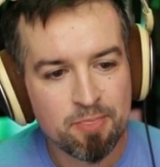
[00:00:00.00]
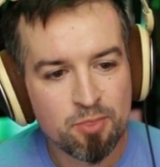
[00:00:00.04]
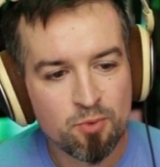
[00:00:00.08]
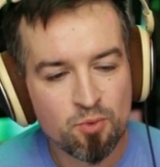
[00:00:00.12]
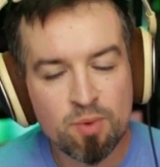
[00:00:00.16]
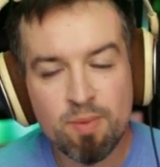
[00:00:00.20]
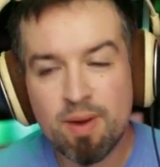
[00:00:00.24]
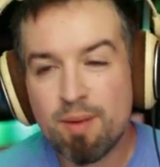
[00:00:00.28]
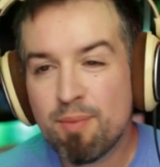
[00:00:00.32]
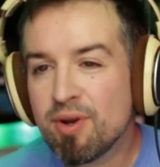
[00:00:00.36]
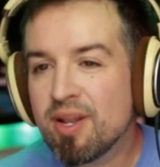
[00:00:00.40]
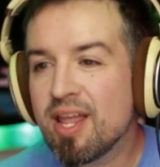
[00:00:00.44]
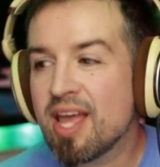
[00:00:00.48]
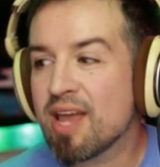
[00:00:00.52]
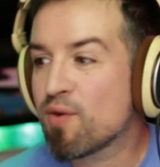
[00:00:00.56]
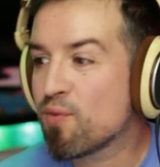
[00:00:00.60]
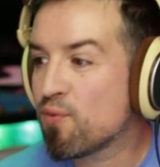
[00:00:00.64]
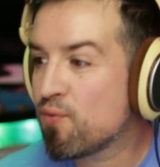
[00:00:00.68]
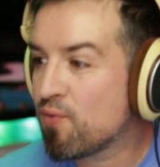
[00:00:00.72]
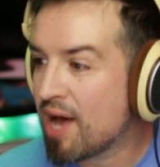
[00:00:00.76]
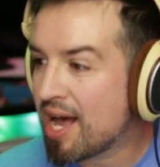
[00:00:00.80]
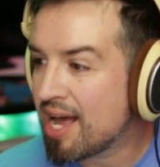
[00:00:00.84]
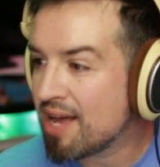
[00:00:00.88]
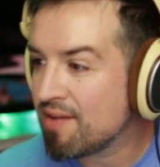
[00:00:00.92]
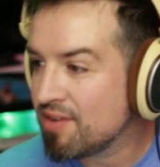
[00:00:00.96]
Remember like
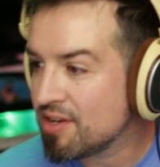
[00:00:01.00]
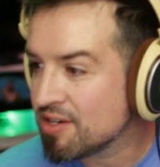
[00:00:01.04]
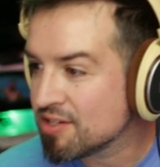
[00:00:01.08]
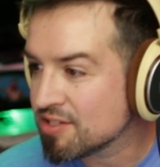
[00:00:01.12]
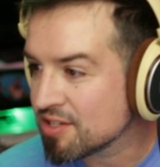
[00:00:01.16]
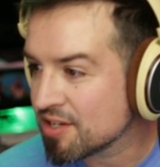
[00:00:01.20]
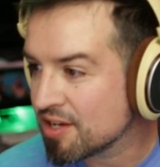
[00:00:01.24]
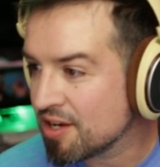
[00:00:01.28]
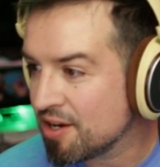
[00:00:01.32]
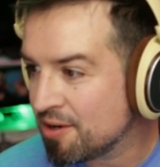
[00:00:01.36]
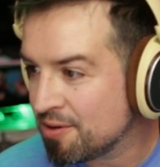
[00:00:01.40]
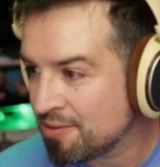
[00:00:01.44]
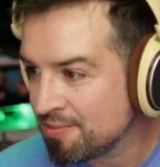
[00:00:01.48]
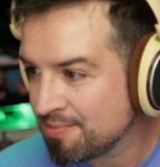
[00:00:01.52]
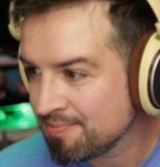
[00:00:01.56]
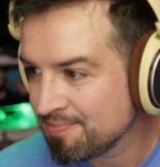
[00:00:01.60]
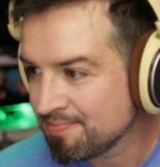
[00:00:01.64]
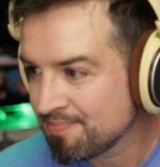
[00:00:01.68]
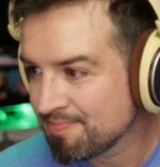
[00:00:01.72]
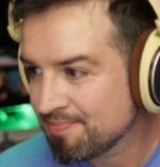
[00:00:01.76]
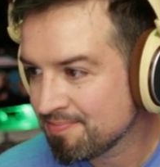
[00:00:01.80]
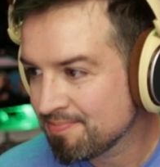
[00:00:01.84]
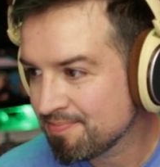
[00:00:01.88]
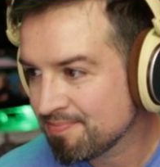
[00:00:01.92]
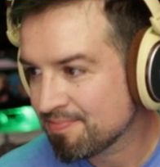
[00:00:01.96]
five years ago,
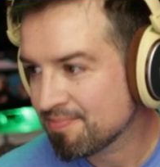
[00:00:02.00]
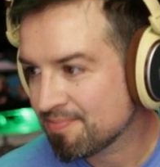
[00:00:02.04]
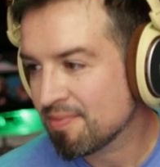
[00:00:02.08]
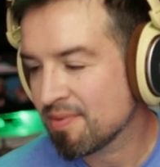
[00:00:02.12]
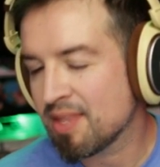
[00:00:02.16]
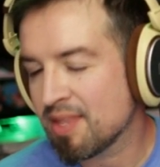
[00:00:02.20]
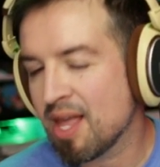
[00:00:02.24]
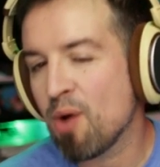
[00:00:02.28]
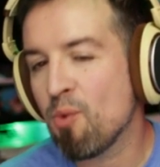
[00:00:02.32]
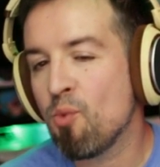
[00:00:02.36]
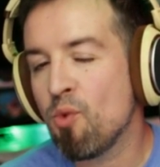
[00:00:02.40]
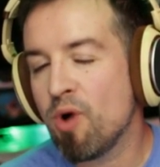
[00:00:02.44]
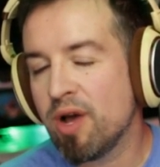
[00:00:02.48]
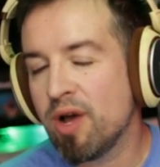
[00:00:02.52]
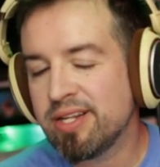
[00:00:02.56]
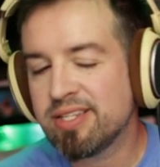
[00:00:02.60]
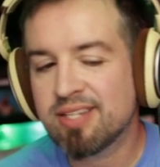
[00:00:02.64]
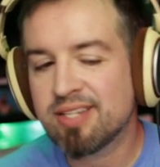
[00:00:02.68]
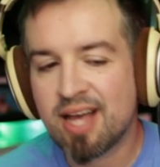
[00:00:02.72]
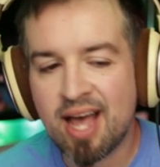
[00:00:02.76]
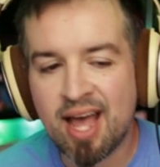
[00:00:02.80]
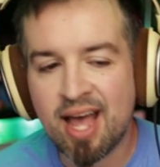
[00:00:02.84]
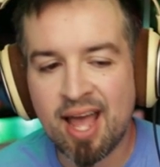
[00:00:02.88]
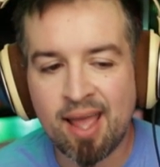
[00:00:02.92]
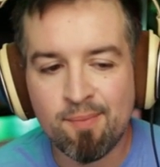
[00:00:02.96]
that one
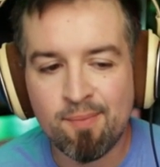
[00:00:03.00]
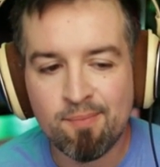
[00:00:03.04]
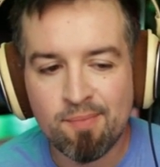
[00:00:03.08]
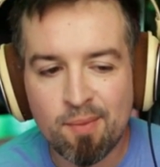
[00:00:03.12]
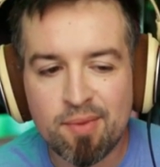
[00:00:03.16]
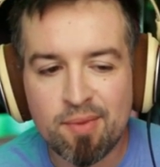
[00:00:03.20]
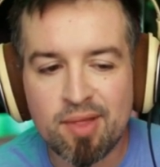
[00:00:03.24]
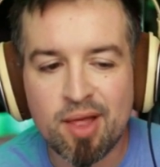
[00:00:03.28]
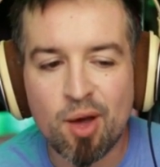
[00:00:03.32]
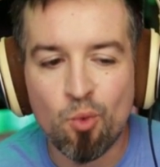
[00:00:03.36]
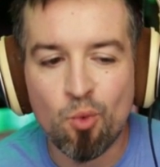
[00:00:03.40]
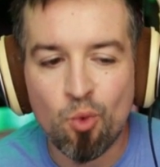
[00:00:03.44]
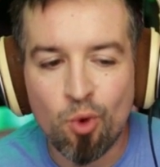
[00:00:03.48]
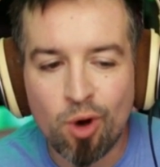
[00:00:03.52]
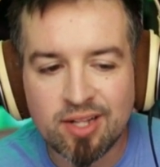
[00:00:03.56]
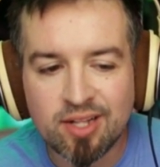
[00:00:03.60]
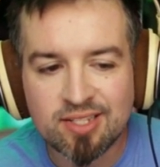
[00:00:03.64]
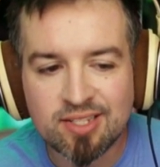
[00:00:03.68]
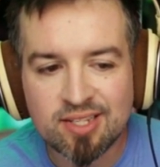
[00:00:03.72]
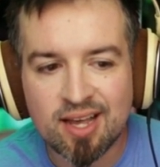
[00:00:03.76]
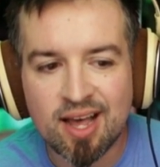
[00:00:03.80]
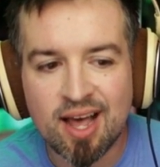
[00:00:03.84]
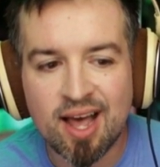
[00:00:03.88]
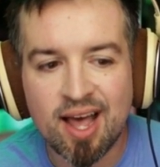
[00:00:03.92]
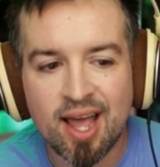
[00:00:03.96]
time, remember that one
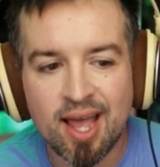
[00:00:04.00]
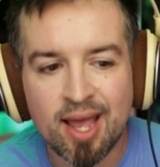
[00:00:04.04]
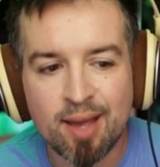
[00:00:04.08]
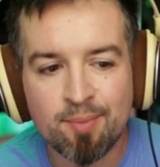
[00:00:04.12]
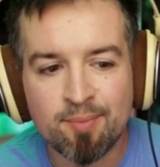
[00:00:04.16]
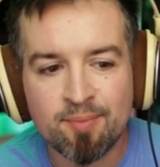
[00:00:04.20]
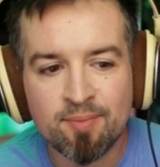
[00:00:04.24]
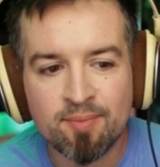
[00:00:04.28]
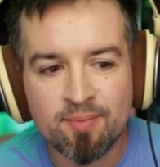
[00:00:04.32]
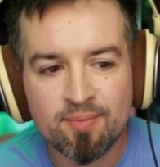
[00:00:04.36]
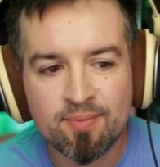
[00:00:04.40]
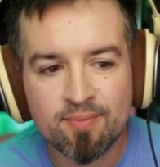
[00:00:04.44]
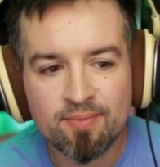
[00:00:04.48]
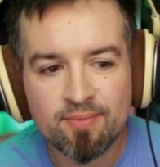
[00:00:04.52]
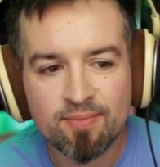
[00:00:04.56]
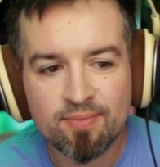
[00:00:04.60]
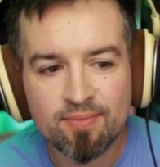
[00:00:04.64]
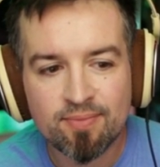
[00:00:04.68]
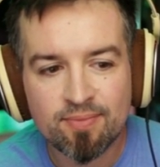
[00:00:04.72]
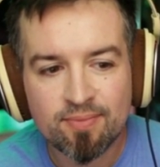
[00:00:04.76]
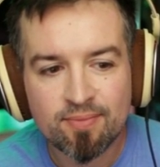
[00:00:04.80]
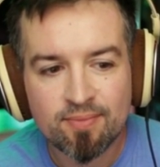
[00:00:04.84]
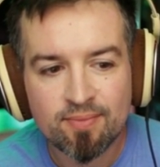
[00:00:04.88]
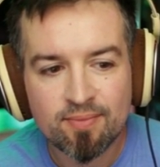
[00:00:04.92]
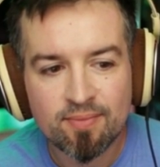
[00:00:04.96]
time
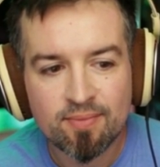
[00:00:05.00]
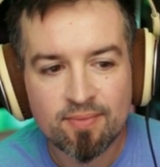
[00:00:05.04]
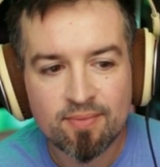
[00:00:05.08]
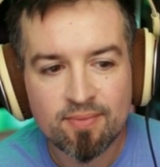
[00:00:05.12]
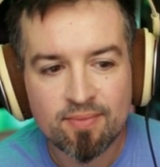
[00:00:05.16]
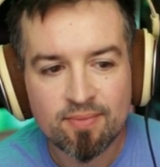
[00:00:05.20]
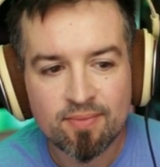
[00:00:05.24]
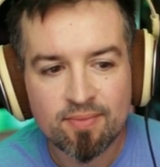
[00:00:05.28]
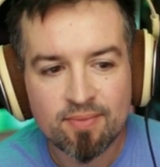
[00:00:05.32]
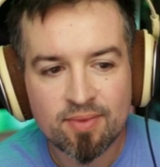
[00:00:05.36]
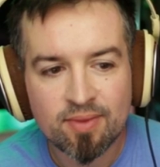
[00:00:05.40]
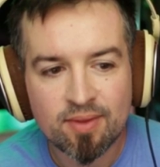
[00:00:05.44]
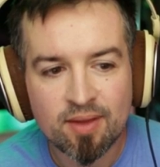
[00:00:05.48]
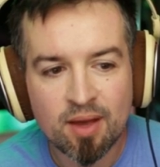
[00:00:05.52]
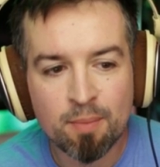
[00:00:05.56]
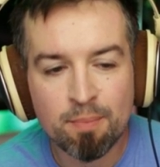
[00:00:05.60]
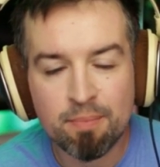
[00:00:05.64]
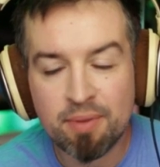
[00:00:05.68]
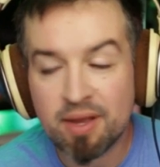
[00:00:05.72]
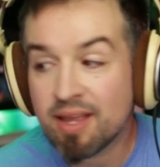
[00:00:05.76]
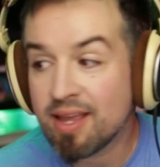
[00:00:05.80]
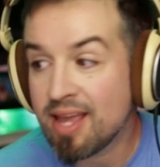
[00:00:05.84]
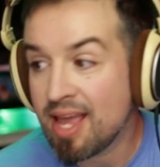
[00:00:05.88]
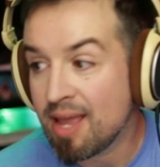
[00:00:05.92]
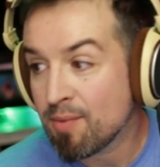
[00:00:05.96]
a
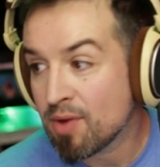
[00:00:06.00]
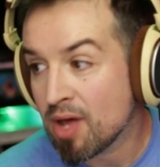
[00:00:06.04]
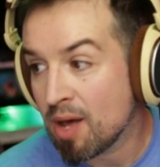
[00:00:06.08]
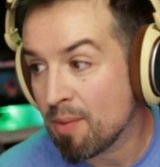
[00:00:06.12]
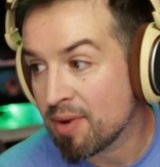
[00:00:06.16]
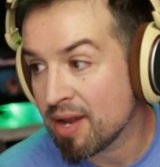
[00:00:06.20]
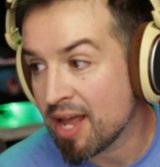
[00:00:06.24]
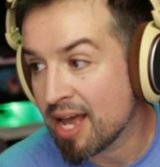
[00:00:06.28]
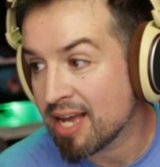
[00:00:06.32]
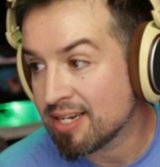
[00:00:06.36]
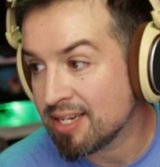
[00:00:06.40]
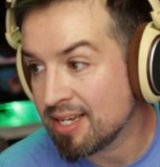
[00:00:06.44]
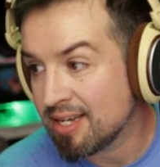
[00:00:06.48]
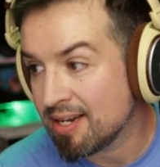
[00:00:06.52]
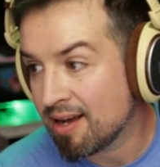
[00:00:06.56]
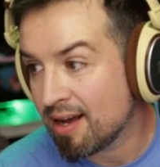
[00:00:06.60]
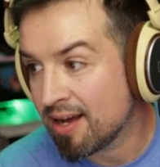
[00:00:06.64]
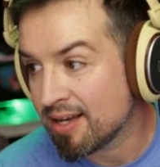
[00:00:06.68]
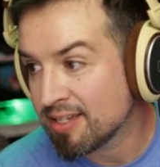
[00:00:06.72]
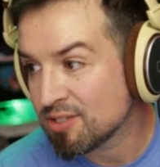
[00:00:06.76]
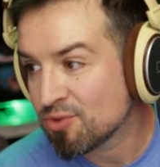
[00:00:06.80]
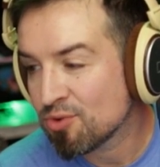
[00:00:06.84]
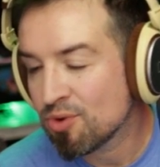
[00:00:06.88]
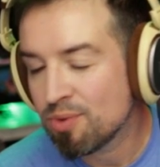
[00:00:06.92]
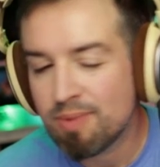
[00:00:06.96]
big game company got
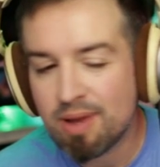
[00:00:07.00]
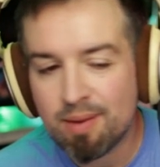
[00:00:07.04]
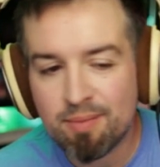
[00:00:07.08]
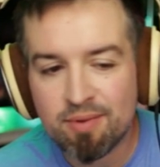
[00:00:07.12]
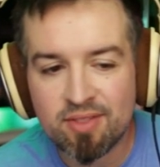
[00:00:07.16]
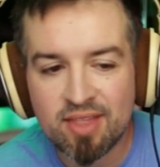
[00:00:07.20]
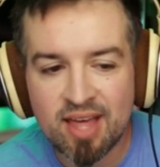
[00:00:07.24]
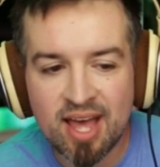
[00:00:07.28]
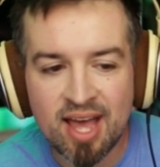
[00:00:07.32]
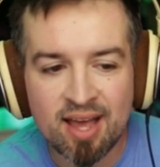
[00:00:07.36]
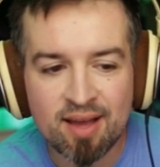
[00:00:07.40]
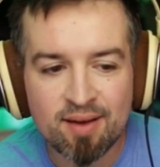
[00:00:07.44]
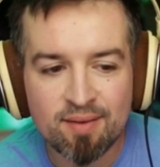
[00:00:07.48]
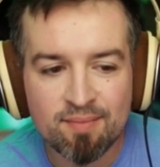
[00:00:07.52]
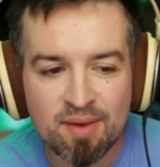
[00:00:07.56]
DDoSed? Remember that?